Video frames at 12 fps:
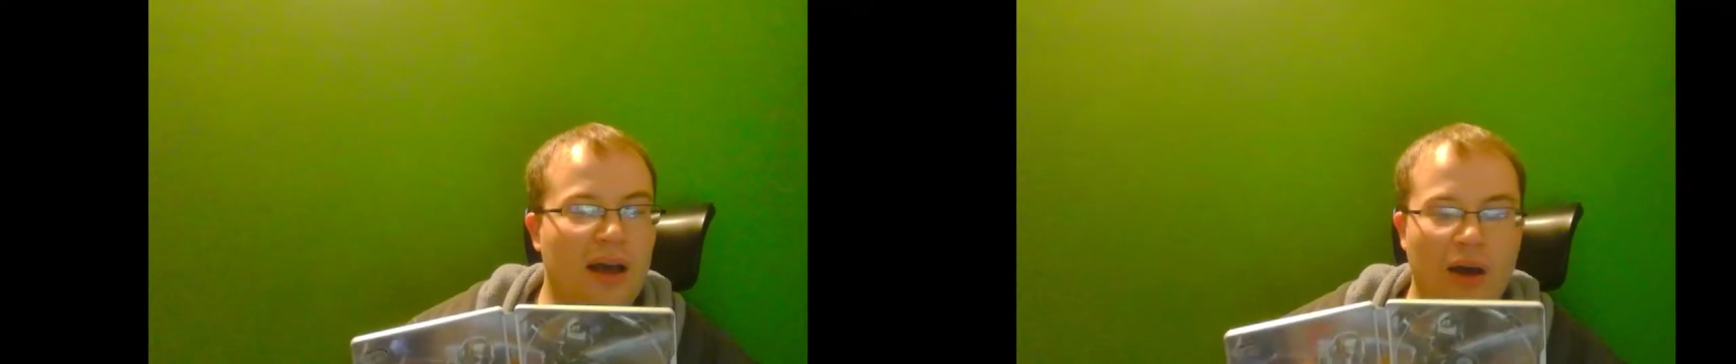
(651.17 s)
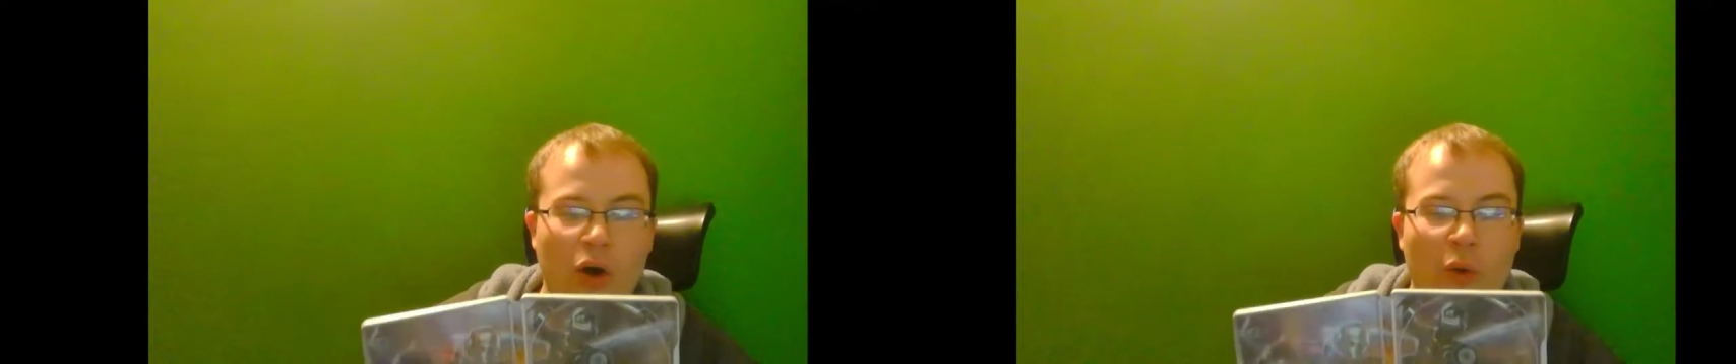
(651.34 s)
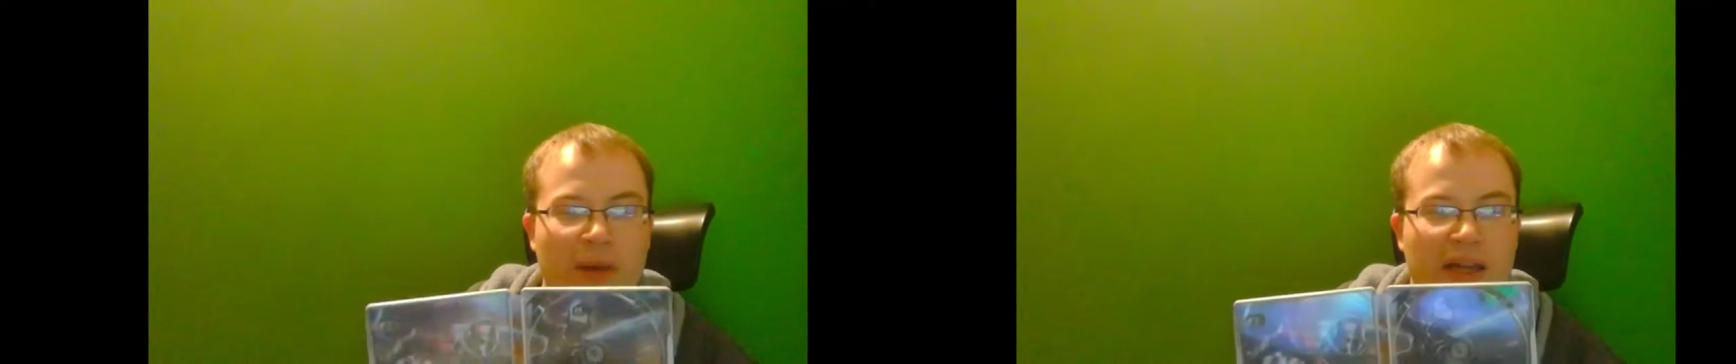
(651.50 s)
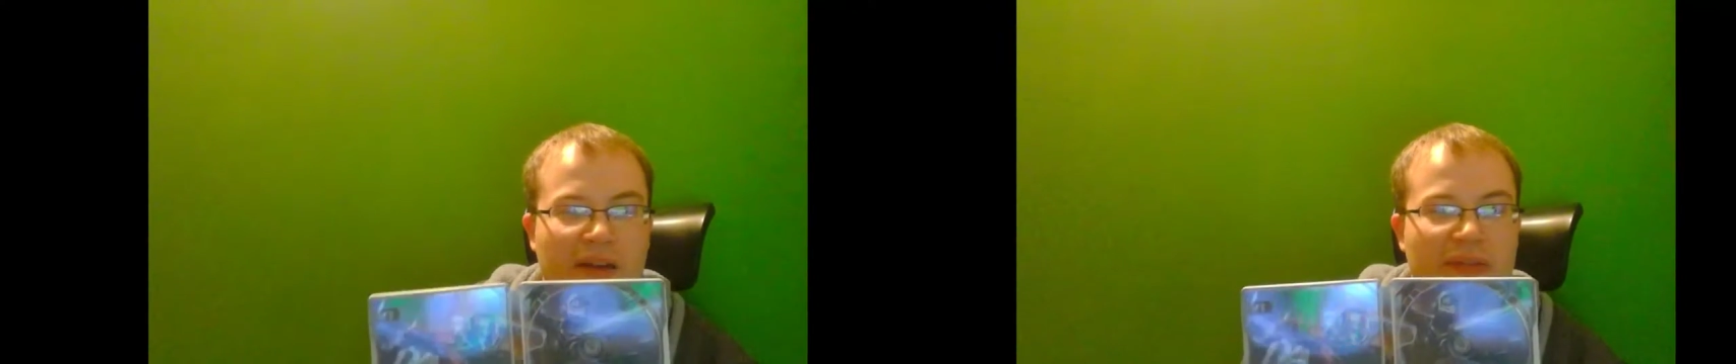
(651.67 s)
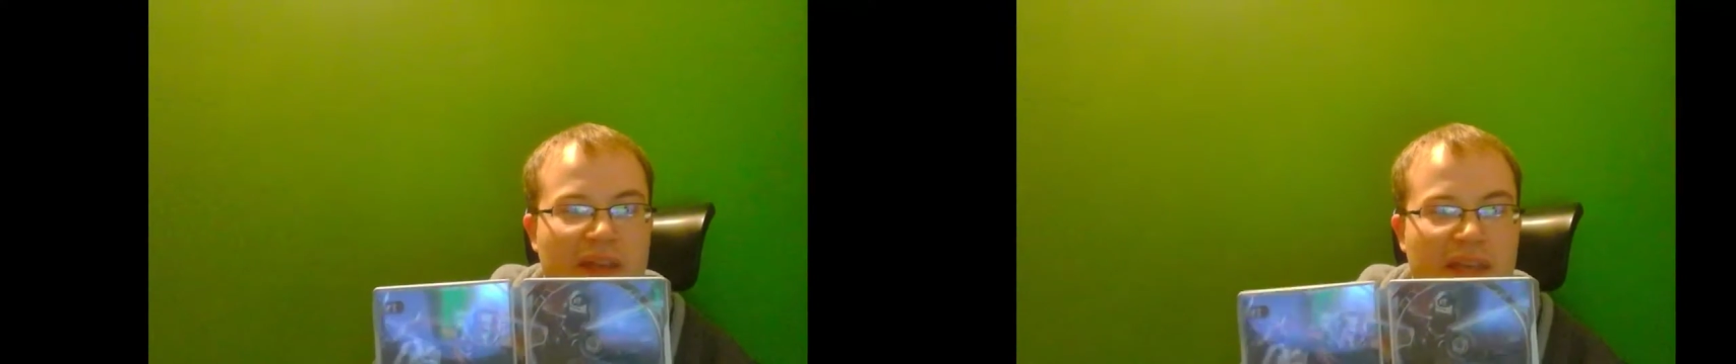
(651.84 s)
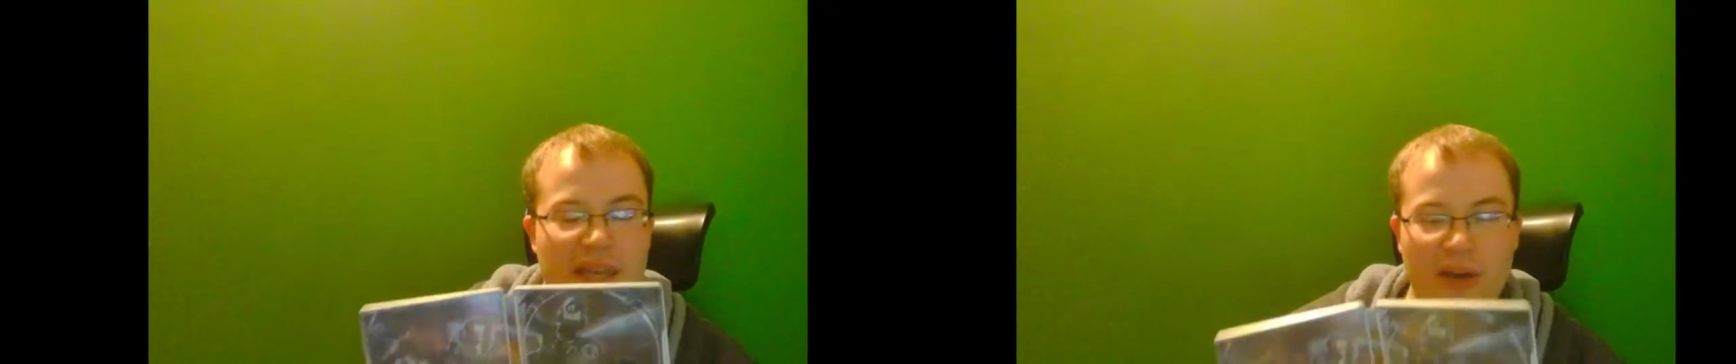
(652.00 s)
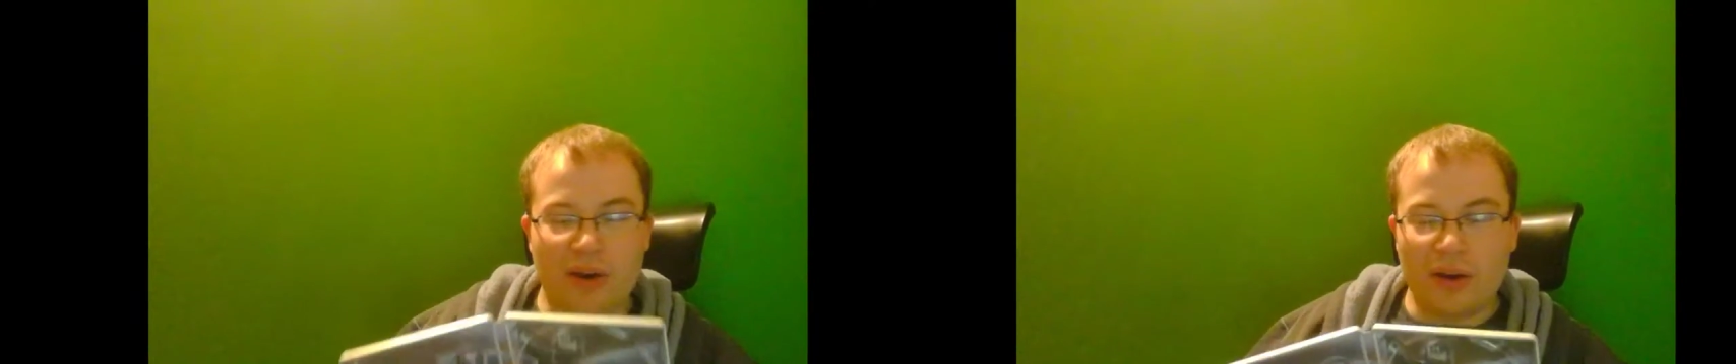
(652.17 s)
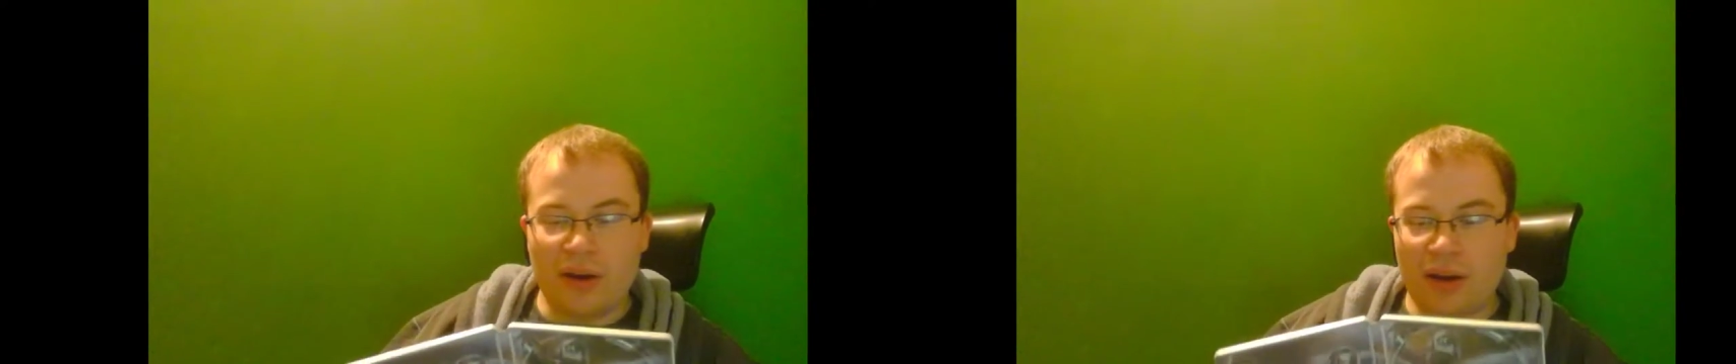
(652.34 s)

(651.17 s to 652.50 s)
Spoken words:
opening of the year,